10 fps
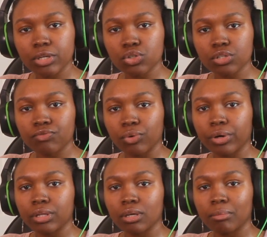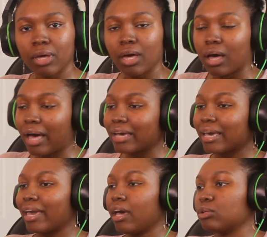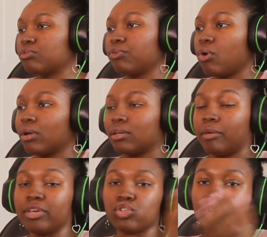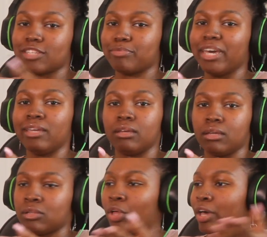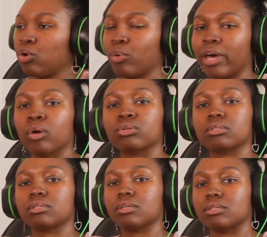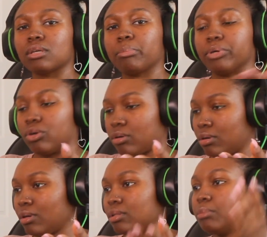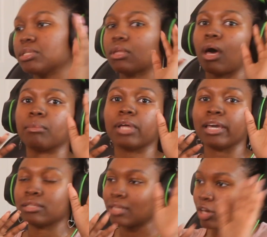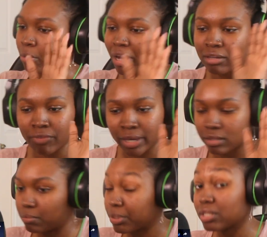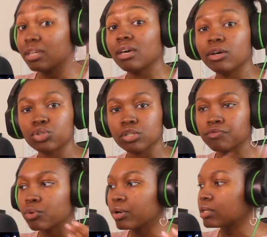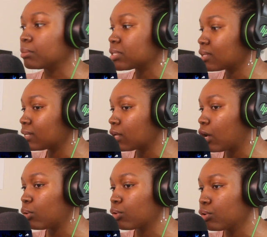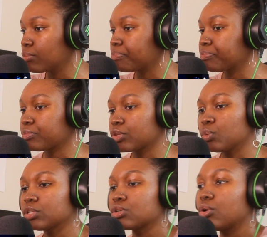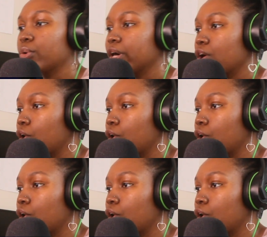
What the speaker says: It's just four of them. I can handle four of them. It's just Mina. Like, who else is up here? Let me stop. I ain't see everybody's face. But still, it's just four of them. It's not the whole group. What's going